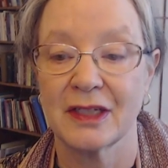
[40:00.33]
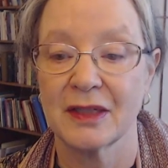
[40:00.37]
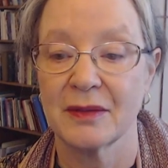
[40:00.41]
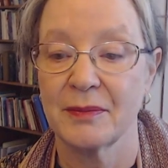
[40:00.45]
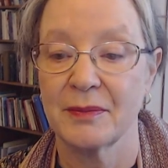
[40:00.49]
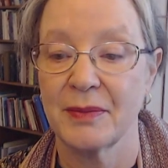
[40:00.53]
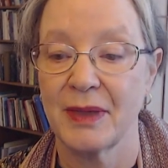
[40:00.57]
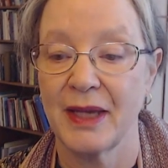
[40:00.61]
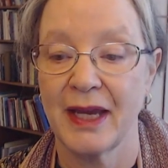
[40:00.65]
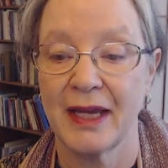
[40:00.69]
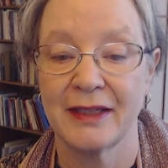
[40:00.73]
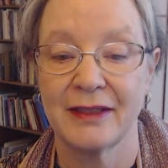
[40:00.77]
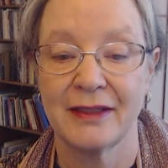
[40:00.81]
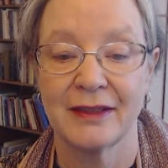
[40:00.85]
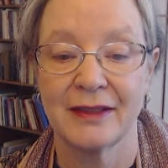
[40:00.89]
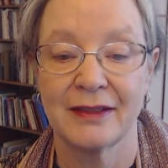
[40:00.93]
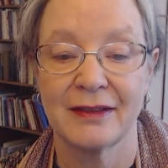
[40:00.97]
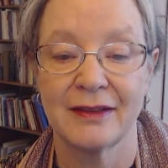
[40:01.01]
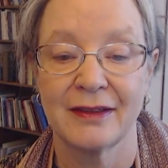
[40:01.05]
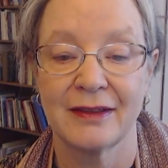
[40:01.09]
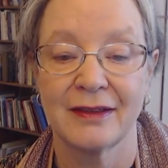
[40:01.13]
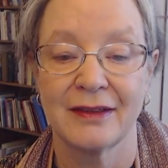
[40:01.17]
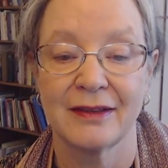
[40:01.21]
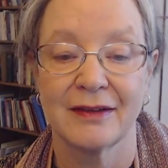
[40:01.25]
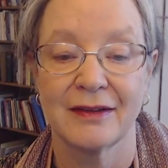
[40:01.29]
companion,
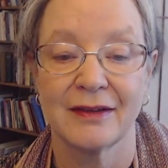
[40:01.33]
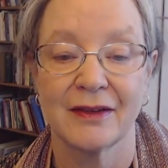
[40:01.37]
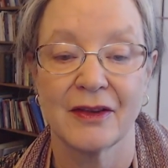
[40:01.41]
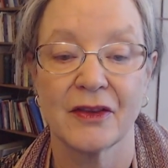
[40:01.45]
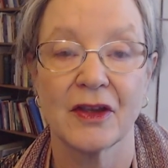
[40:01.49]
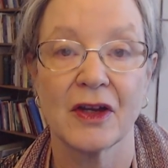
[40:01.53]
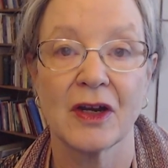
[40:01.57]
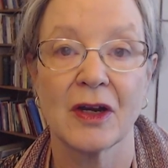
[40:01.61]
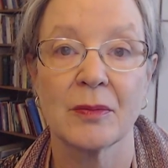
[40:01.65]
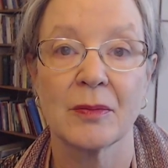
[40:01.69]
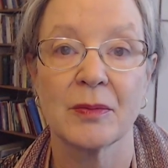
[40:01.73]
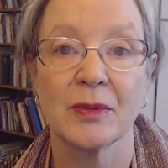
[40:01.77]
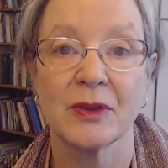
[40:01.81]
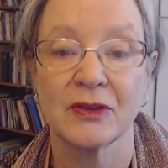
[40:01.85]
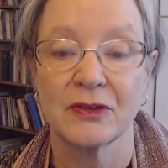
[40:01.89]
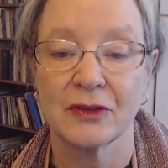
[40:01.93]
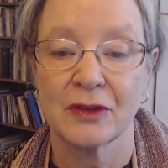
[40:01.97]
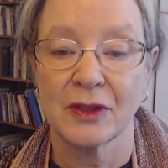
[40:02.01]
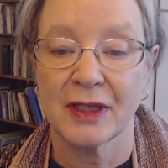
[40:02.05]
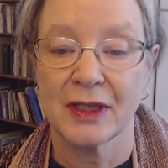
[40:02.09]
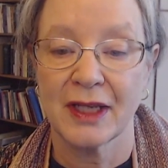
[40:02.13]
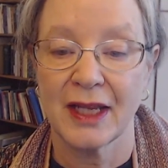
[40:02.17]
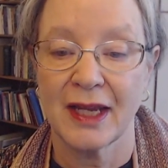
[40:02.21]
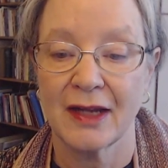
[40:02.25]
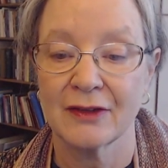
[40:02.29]
a therapist or
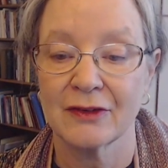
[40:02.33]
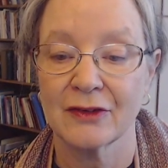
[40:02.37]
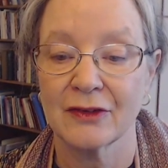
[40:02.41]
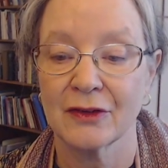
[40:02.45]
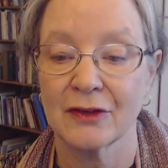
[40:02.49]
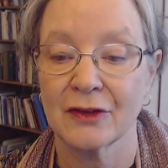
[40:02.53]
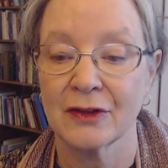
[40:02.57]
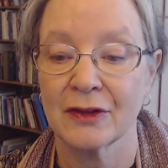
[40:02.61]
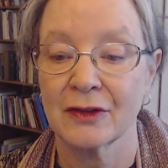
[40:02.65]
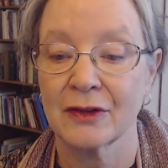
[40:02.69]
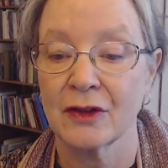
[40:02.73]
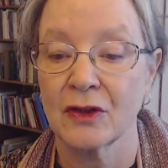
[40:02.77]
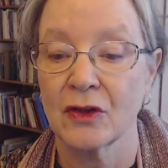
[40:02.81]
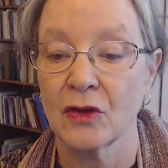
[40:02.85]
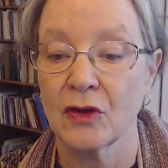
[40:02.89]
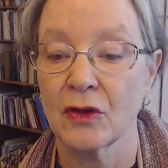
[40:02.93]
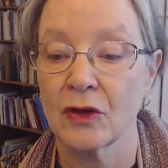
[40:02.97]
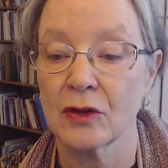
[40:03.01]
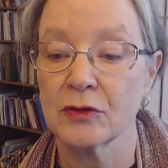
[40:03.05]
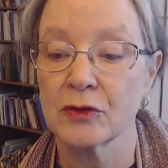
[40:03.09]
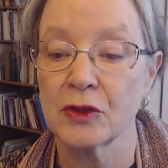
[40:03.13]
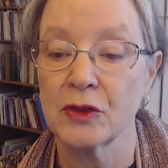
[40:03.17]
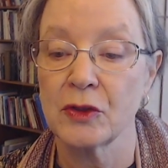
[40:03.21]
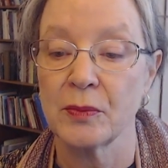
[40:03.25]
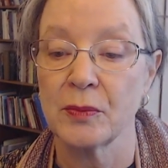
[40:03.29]
a counselor, or a
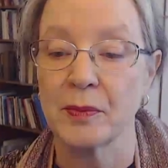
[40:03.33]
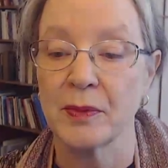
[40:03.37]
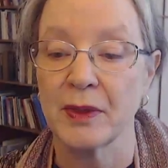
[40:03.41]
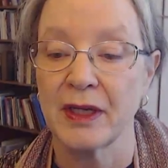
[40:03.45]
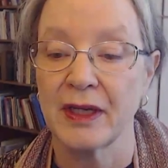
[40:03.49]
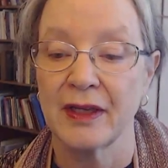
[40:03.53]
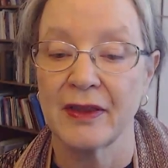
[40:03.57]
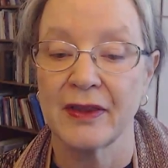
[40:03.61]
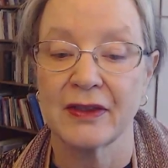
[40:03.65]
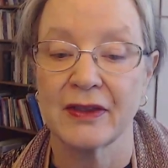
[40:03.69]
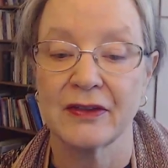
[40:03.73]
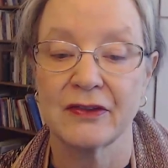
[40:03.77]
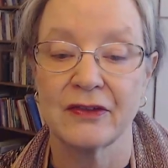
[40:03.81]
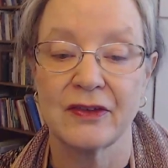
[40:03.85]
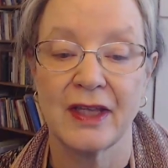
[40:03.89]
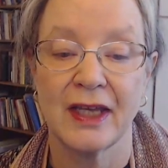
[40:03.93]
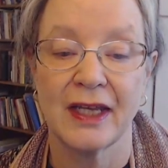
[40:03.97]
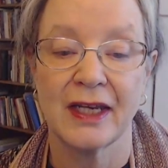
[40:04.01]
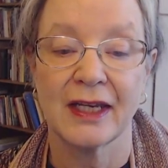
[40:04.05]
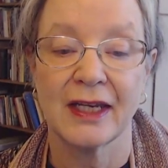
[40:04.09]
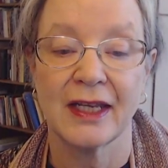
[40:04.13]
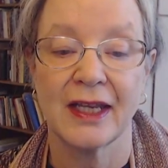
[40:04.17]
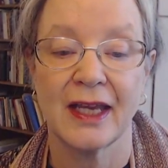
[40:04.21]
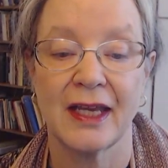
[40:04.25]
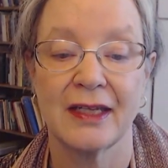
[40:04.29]
group that's
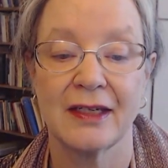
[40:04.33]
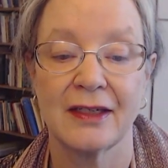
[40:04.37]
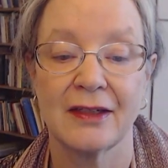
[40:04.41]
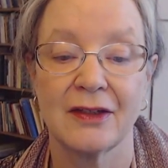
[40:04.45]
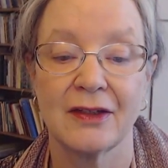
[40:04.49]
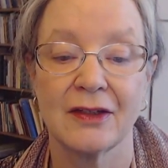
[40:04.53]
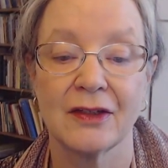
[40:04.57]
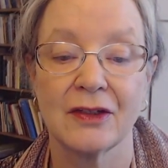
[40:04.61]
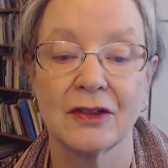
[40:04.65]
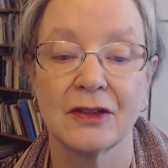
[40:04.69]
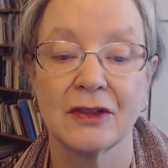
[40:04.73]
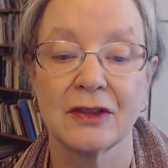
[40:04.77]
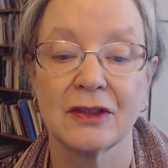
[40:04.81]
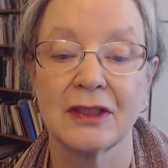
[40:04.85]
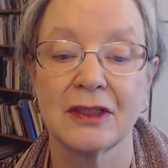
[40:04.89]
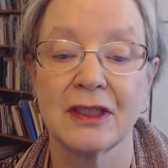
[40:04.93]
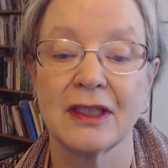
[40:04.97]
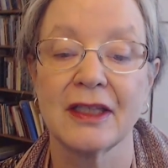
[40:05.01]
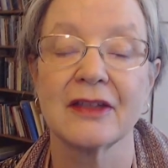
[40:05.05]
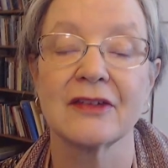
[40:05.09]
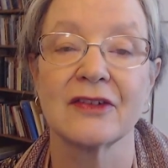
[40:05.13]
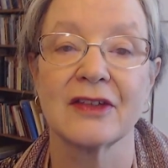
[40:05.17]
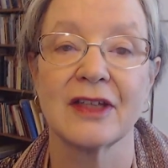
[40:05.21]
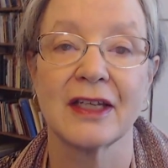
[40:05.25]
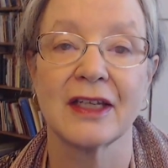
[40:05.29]
dedicated to good
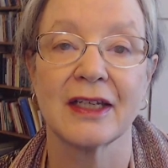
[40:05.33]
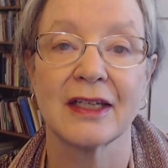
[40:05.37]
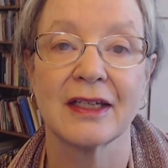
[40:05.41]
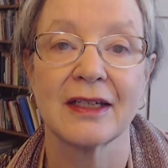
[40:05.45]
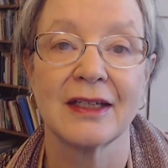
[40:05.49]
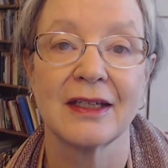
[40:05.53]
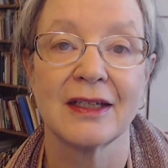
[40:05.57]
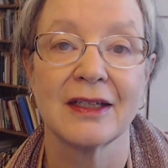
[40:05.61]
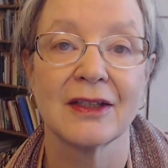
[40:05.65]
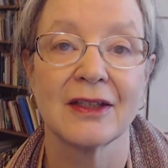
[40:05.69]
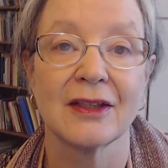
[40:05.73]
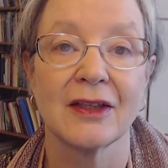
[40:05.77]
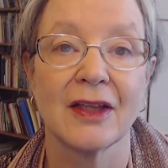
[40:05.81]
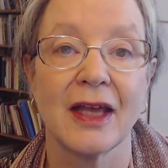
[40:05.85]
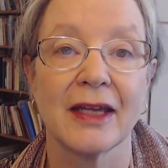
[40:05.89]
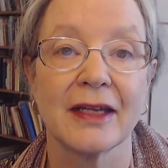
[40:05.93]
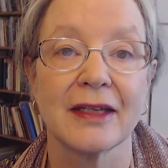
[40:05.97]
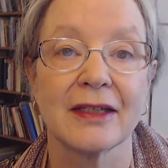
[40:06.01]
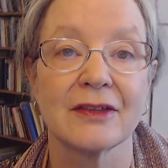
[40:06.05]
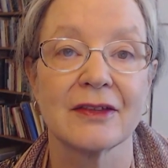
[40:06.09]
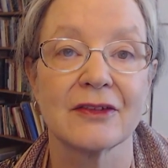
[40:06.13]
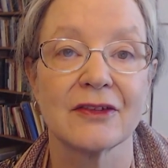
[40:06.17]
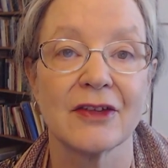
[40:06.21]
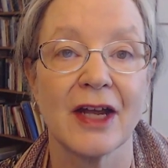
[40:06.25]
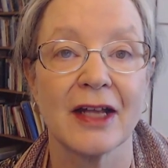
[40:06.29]
listening,
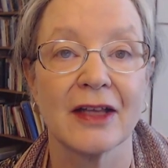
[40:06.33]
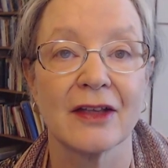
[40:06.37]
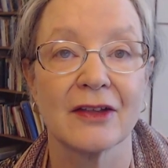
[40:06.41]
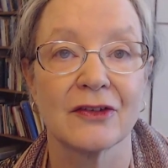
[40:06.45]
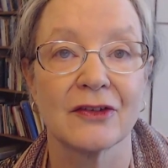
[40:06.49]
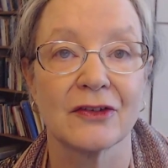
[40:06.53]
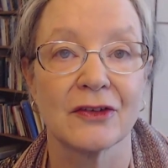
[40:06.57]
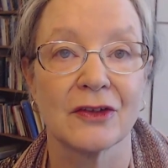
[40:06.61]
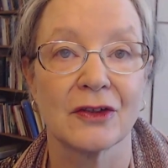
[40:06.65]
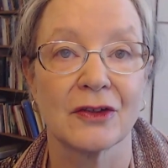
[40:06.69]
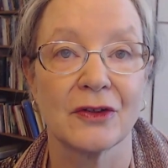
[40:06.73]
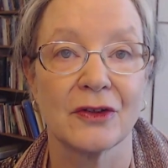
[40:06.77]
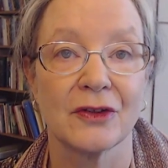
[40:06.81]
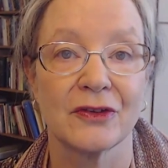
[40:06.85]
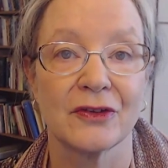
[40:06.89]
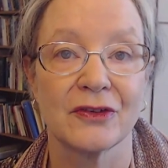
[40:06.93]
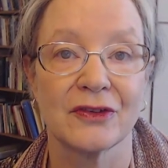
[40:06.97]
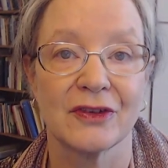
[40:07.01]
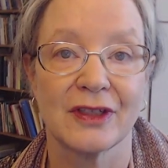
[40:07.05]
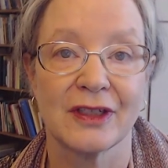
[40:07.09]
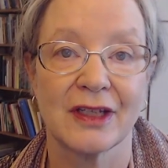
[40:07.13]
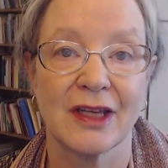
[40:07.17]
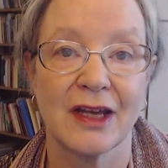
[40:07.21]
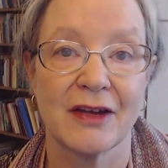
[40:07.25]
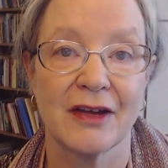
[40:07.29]
like chalice circles
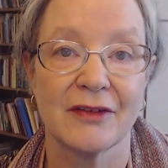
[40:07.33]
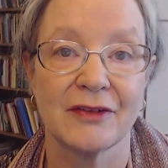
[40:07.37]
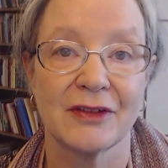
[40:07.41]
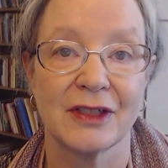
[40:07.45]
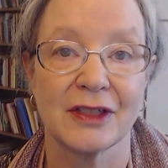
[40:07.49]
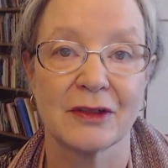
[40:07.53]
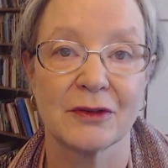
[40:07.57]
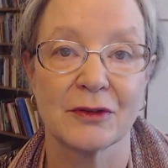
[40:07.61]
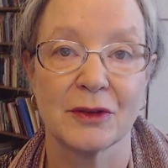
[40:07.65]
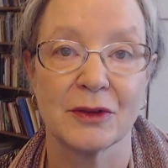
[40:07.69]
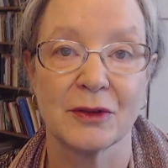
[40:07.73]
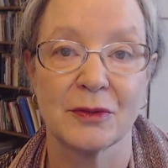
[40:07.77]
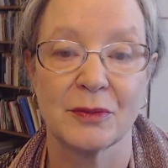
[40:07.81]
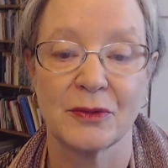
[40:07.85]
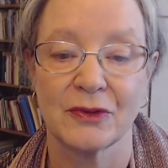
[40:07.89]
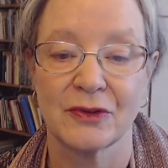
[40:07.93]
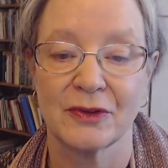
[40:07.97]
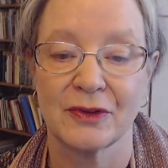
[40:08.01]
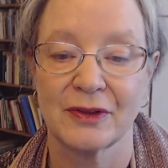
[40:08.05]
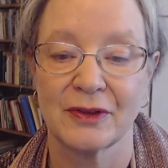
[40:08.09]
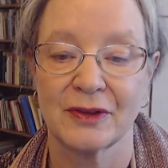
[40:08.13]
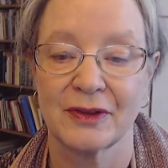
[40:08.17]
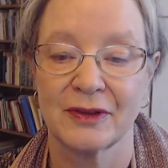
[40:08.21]
and covenant groups.